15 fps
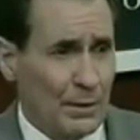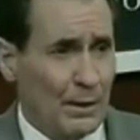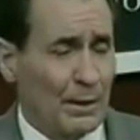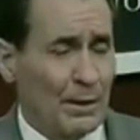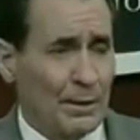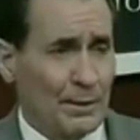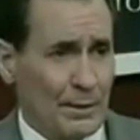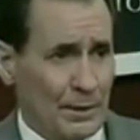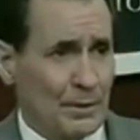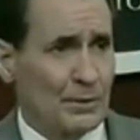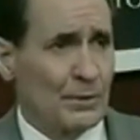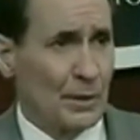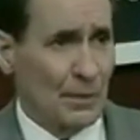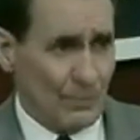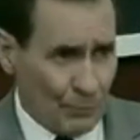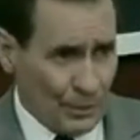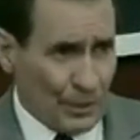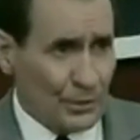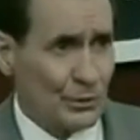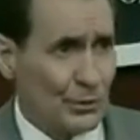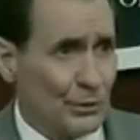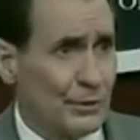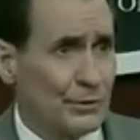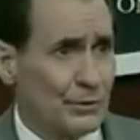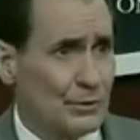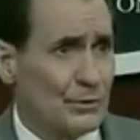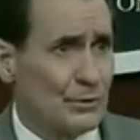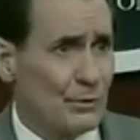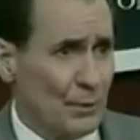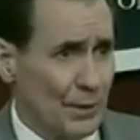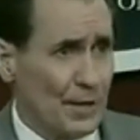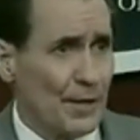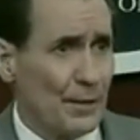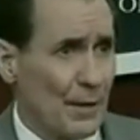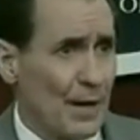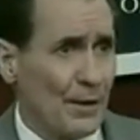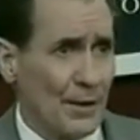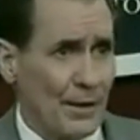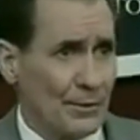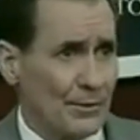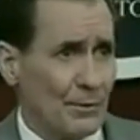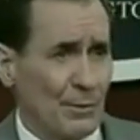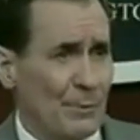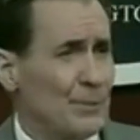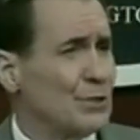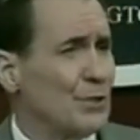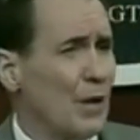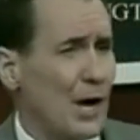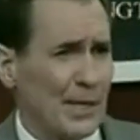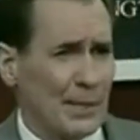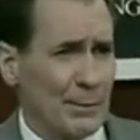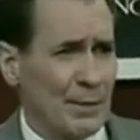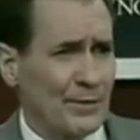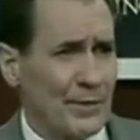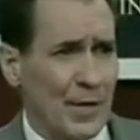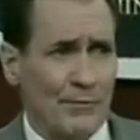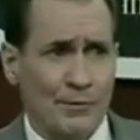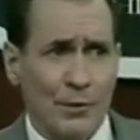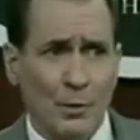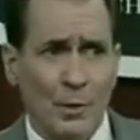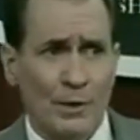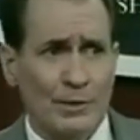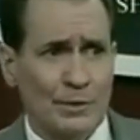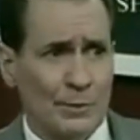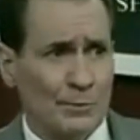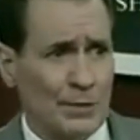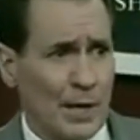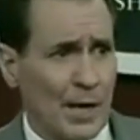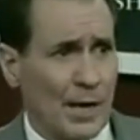is reassurance to our NATO allies. And we've been talking about that for quite some